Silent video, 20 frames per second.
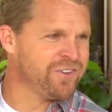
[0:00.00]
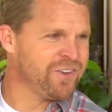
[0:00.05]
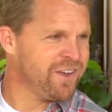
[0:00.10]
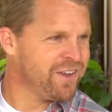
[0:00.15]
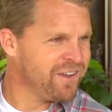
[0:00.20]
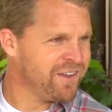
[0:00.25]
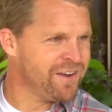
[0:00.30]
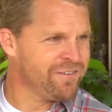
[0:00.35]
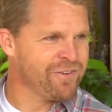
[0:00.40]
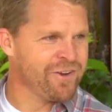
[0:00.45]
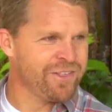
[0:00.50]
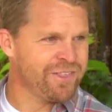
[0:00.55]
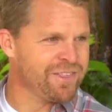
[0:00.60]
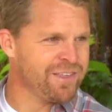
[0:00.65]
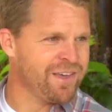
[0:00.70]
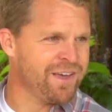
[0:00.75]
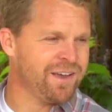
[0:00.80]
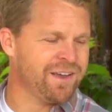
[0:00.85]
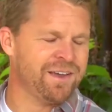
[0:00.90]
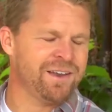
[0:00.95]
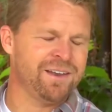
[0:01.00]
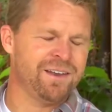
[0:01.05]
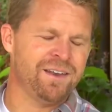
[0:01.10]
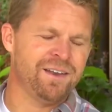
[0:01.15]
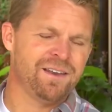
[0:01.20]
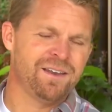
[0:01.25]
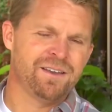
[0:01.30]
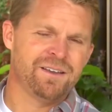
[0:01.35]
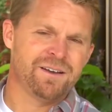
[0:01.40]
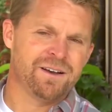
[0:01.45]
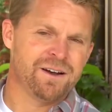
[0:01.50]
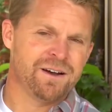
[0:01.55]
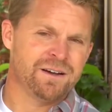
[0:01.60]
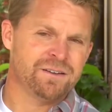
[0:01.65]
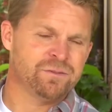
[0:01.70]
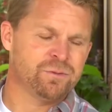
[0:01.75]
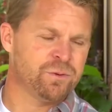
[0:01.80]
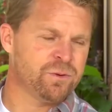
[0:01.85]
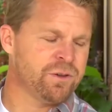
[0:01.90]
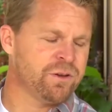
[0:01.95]
to everything, and uh,
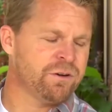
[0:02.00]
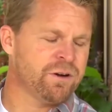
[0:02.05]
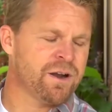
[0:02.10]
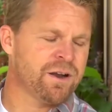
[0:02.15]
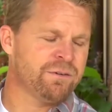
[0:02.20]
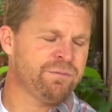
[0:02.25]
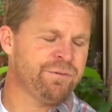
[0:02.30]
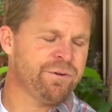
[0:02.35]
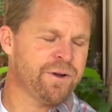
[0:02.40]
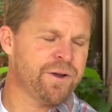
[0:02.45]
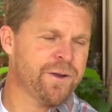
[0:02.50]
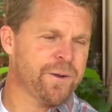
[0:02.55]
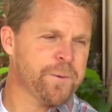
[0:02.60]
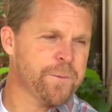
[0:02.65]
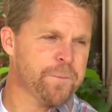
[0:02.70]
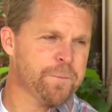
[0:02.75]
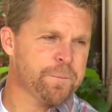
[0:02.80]
it's really gratifying.